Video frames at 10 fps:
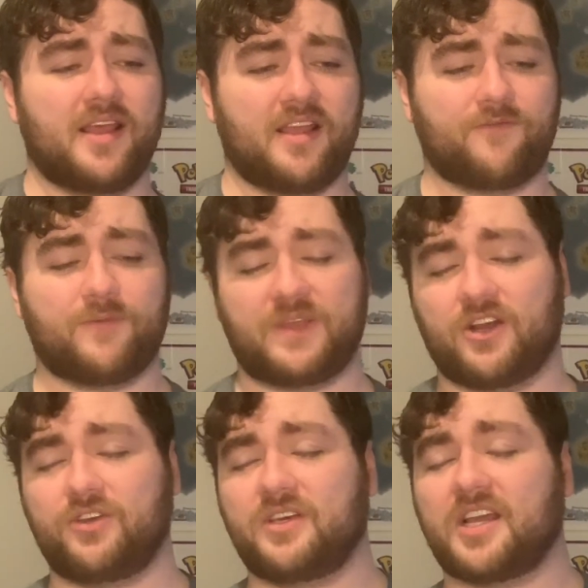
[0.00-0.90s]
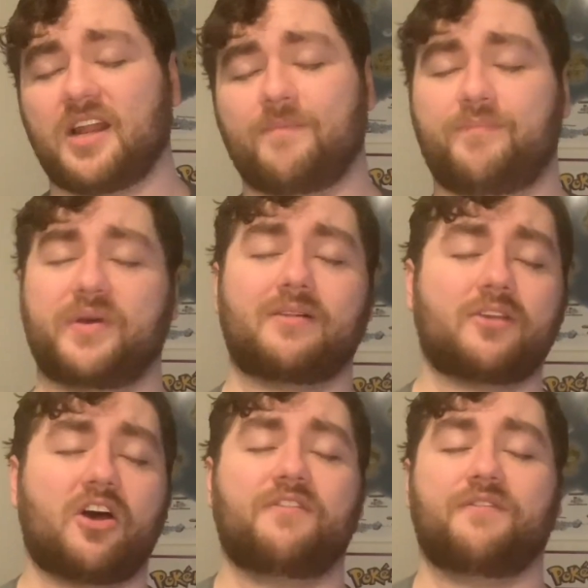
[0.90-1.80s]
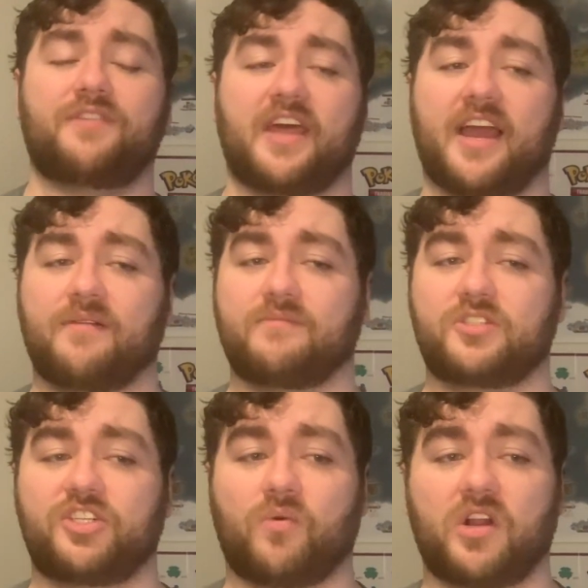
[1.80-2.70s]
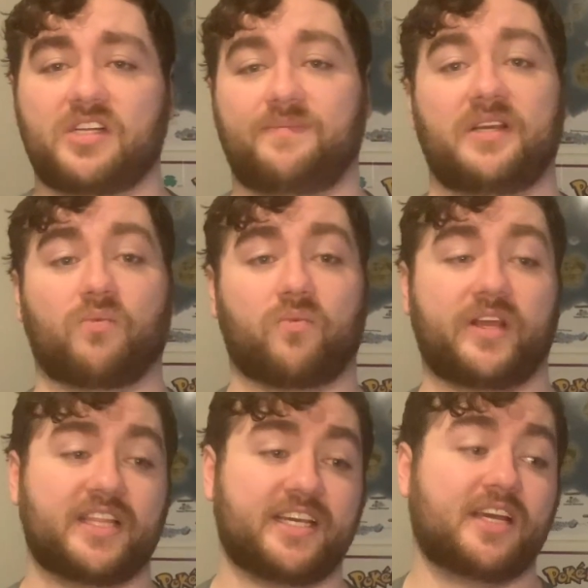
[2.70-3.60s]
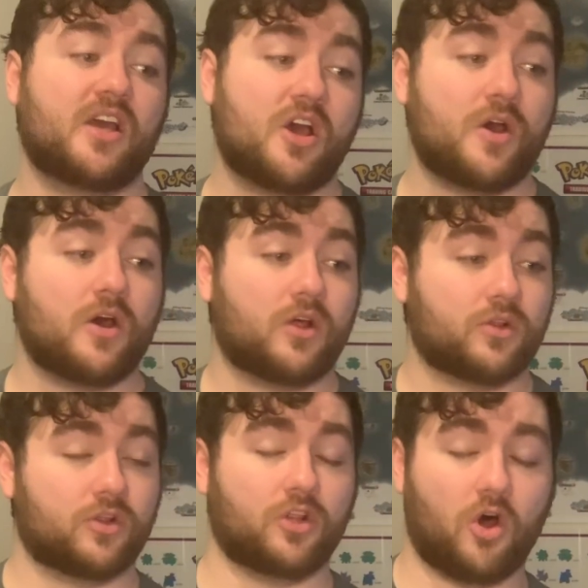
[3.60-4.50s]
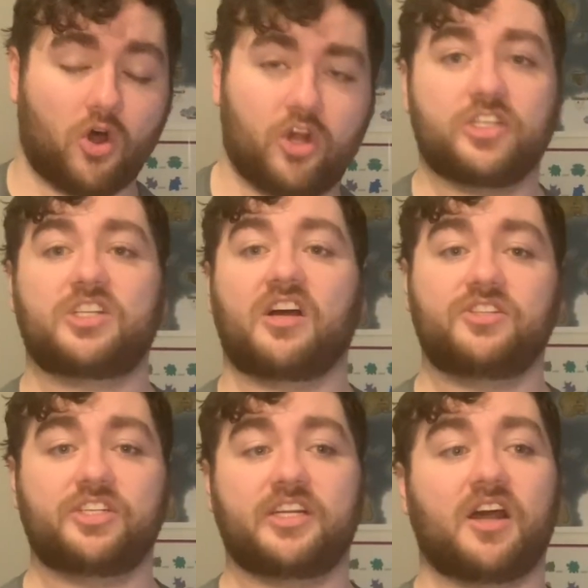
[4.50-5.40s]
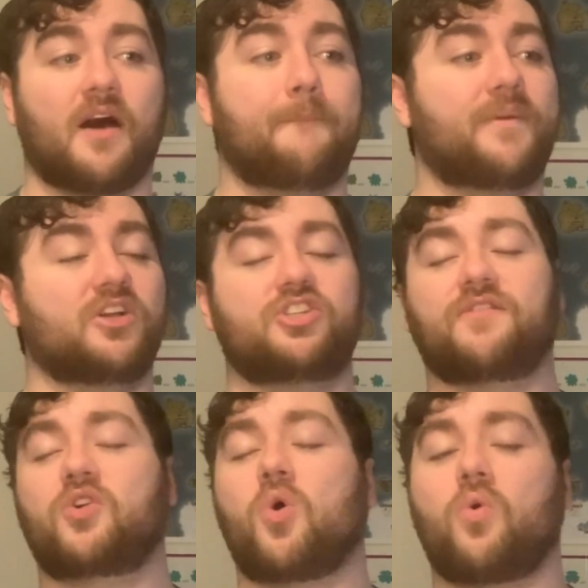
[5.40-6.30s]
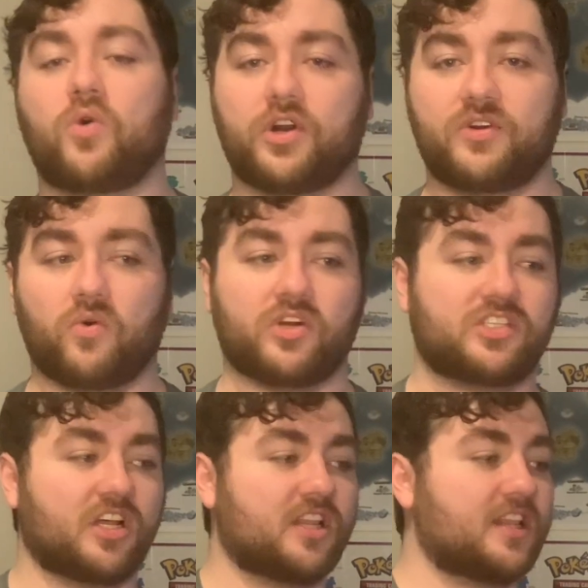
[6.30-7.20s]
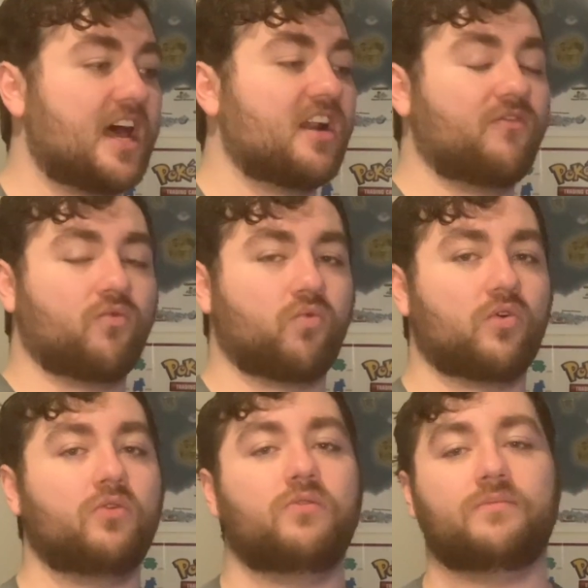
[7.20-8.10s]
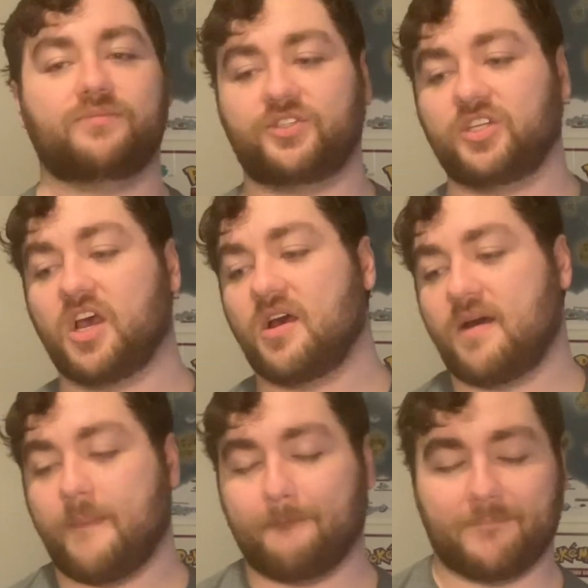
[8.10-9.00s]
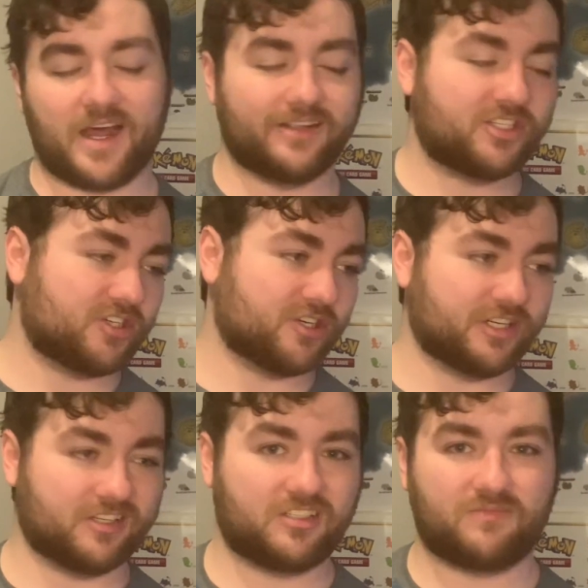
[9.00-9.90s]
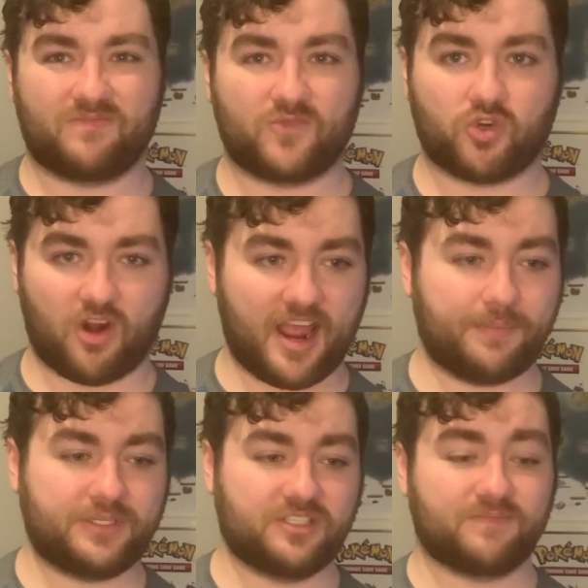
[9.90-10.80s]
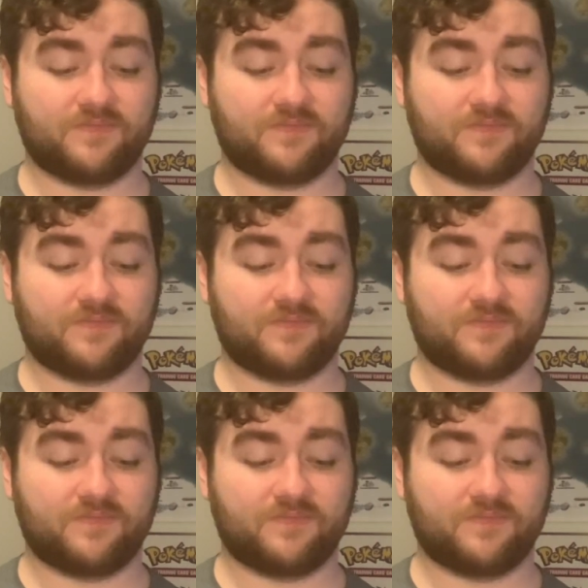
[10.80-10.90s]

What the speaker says: And from there, you can kind of build off of that. Do you want it to be a really long dungeon, a bunch of corridors, a lot of rooms, monsters, traps?